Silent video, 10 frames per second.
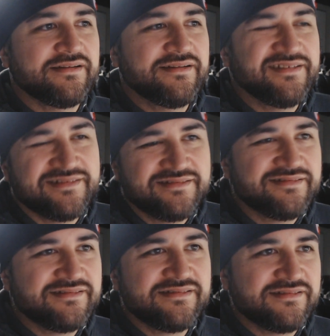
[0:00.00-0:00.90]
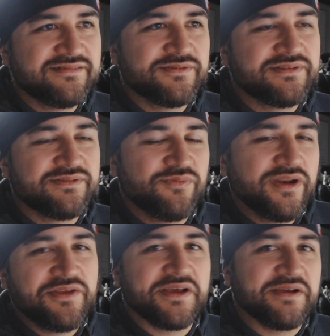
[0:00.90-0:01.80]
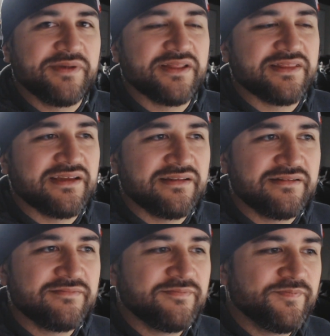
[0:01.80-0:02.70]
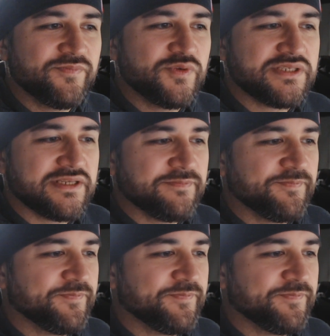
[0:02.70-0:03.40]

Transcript: Yeah, well, what do you think about that? We'll see.